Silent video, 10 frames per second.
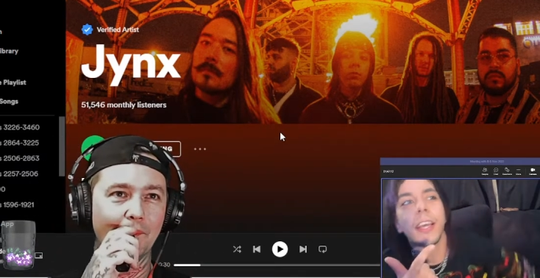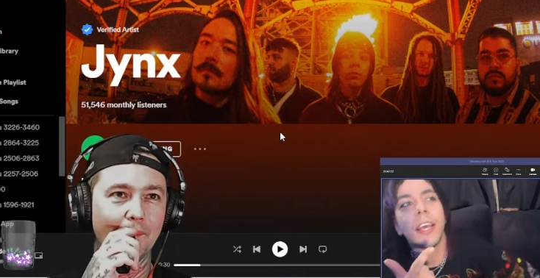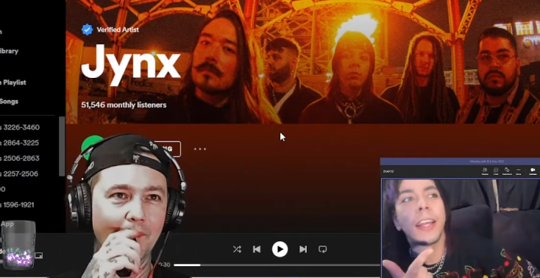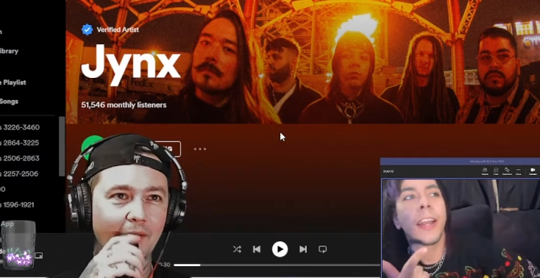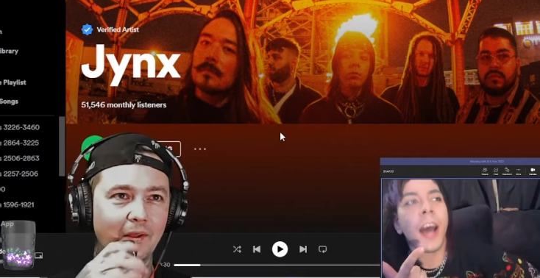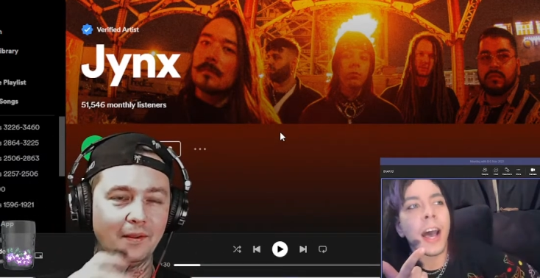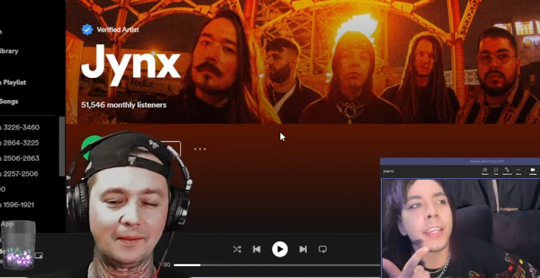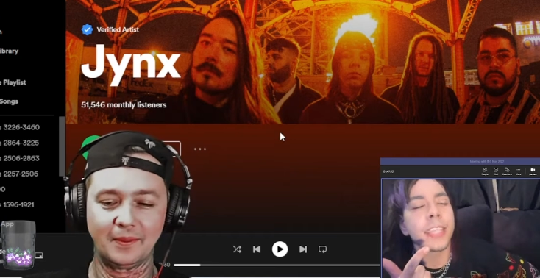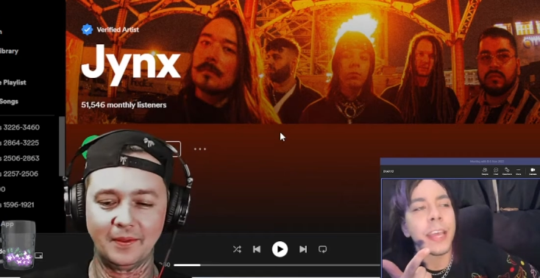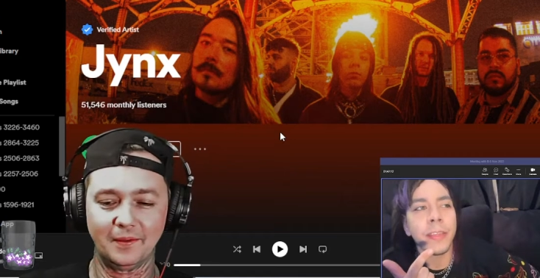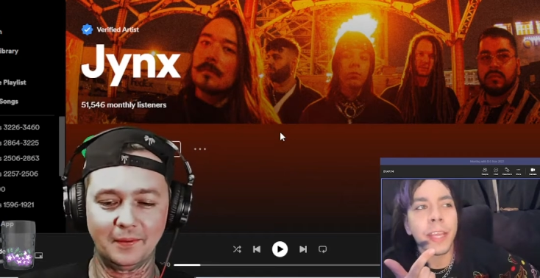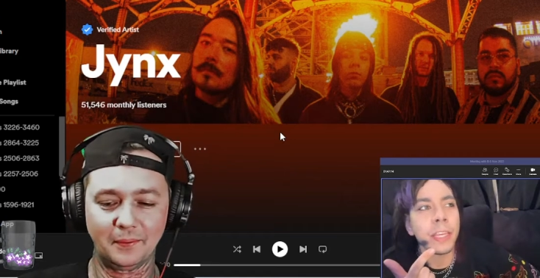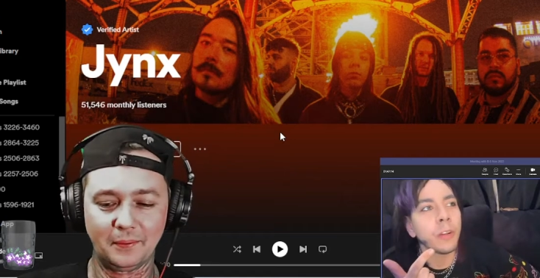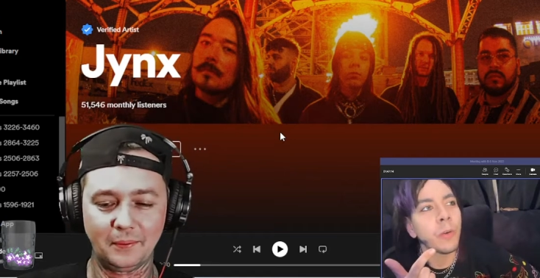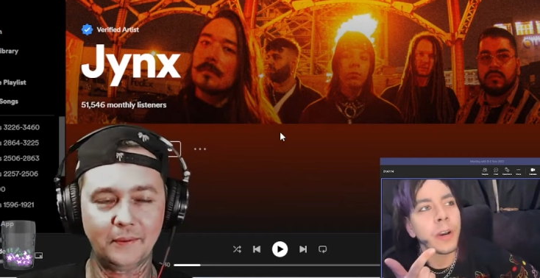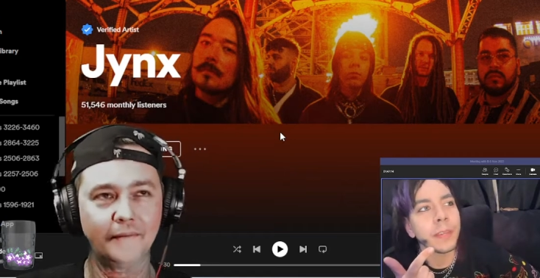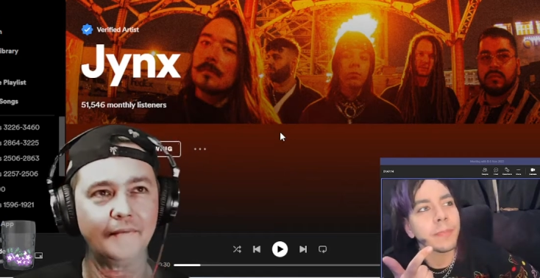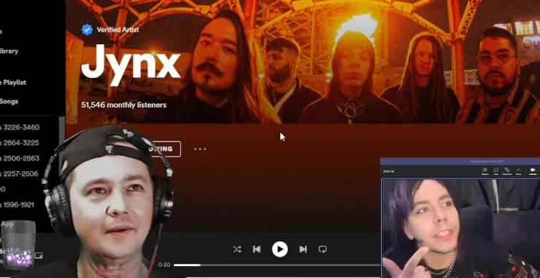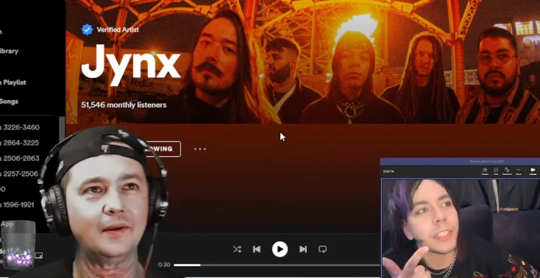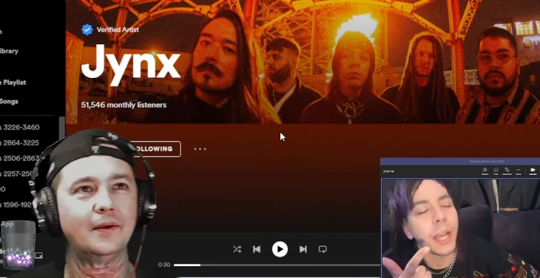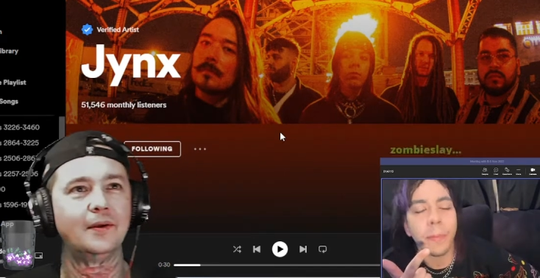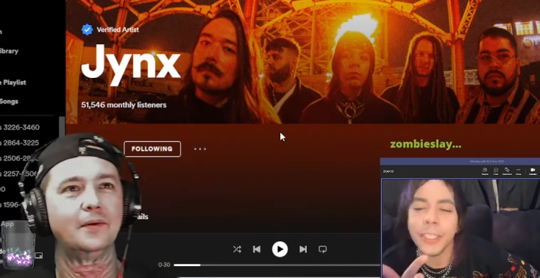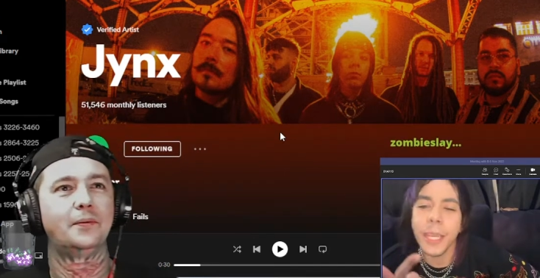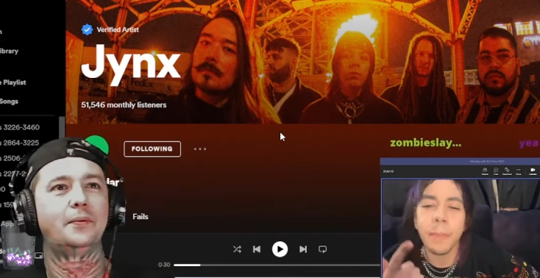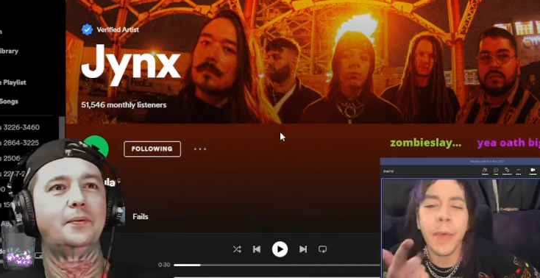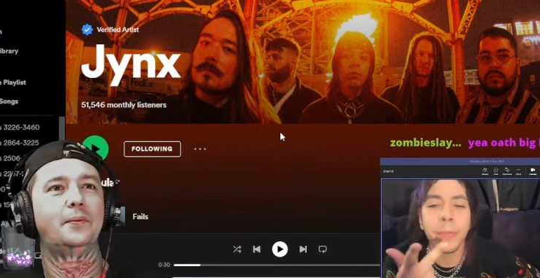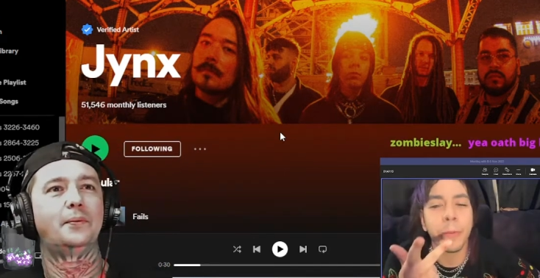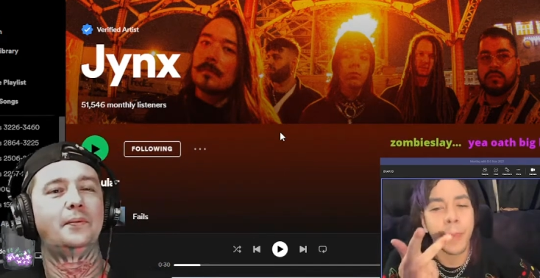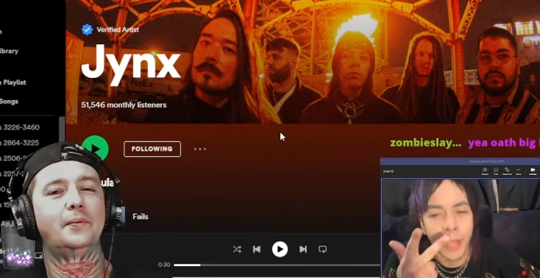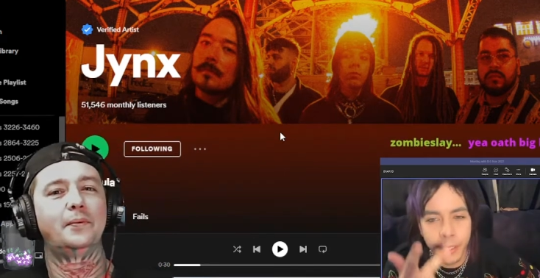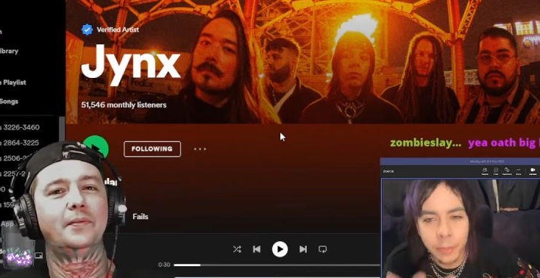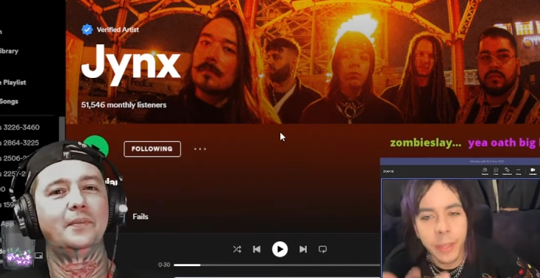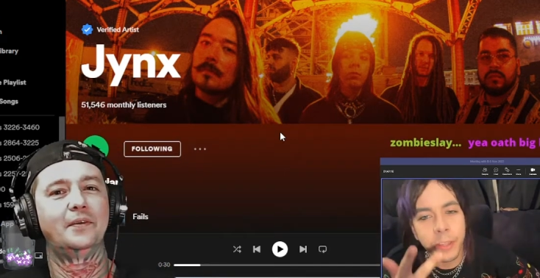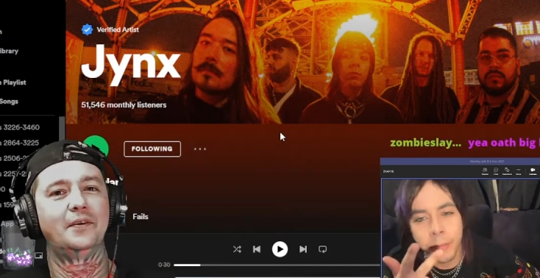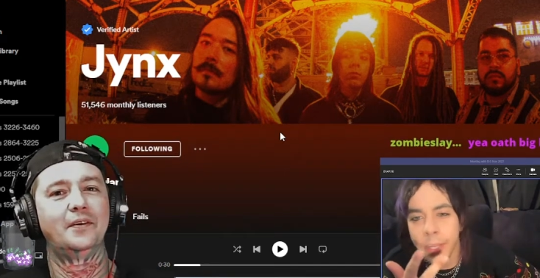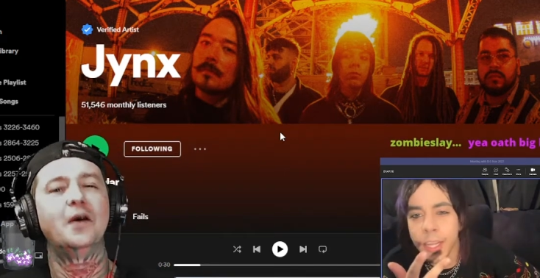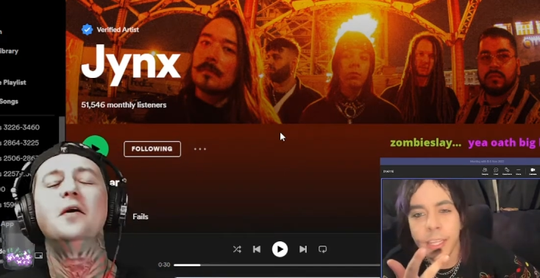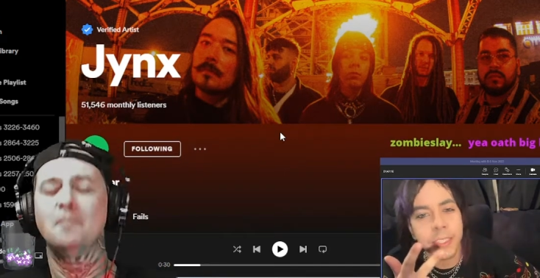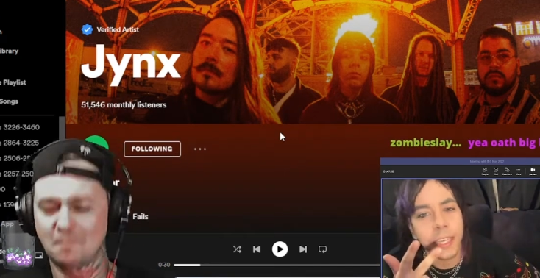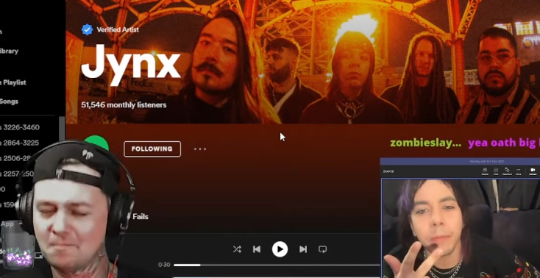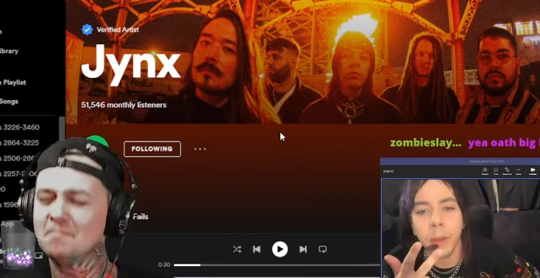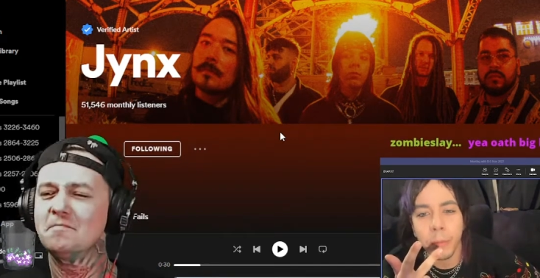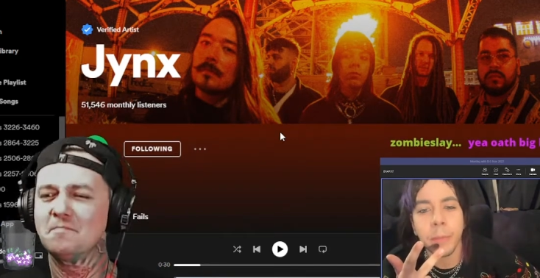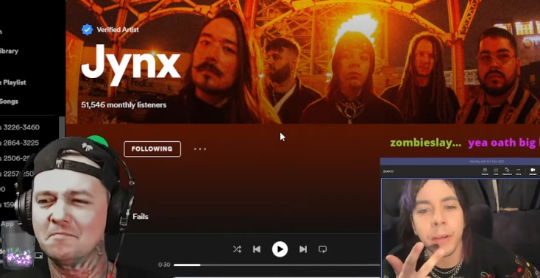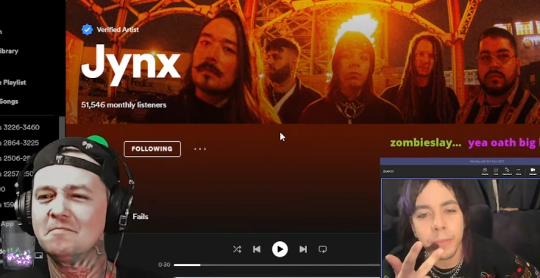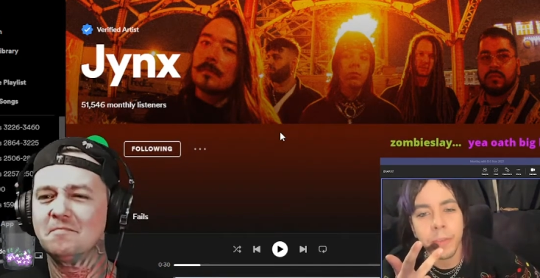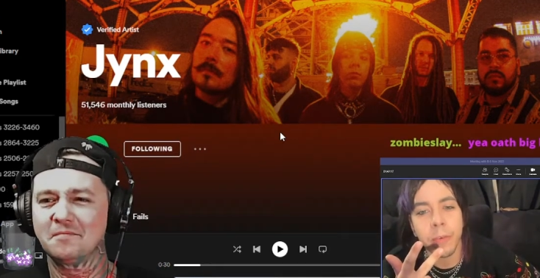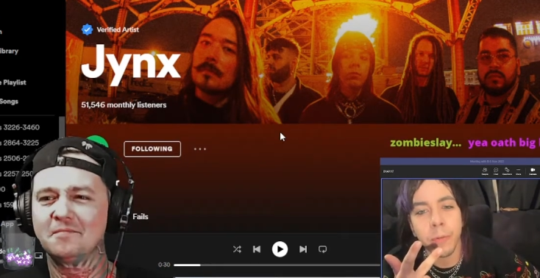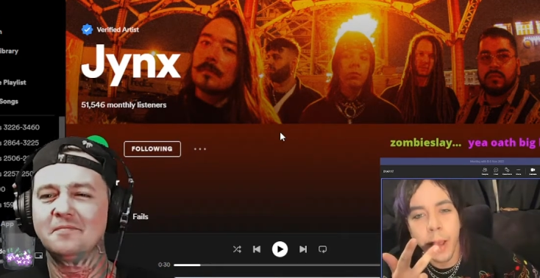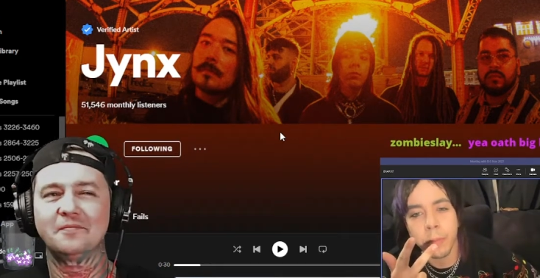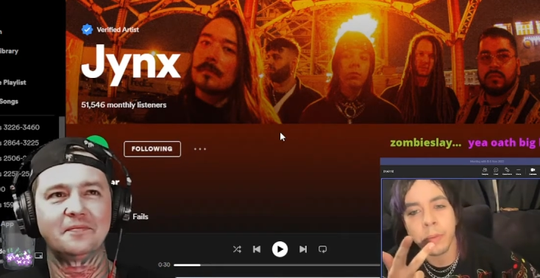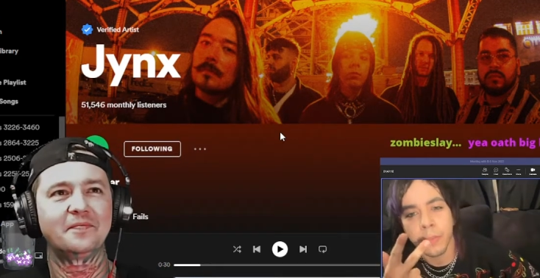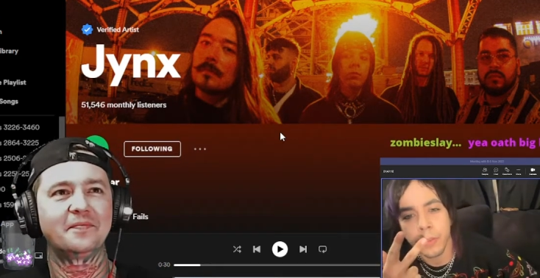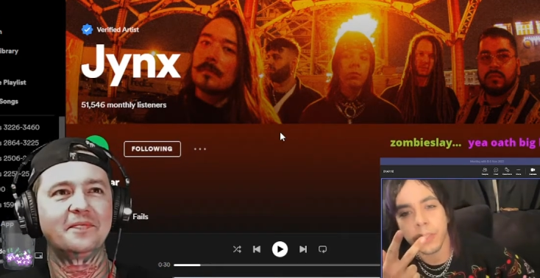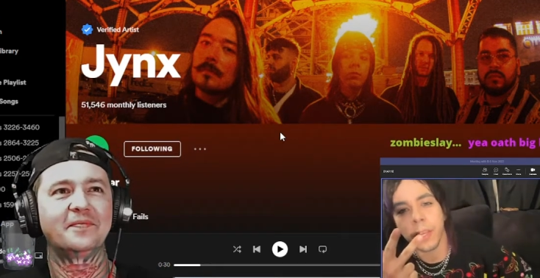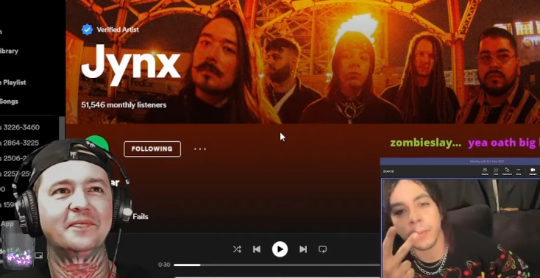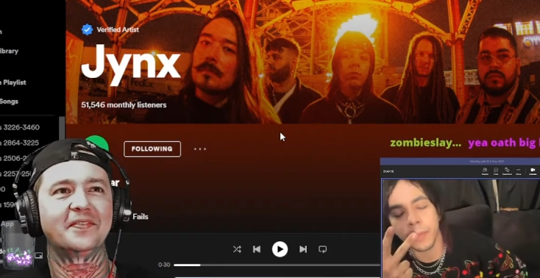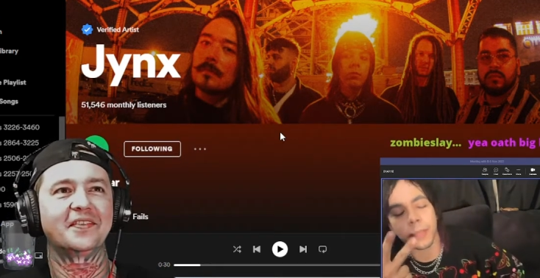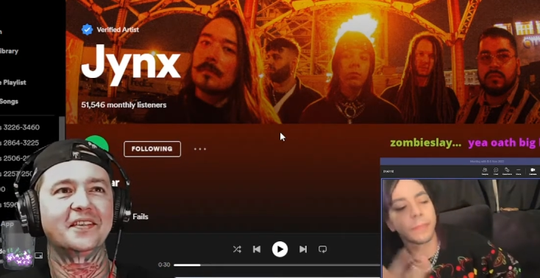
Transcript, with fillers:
Speaker 1: Felt. Nas, and then you know what? I'm gonna say Method Man because Method Man has like probably my favorite rapper of all time.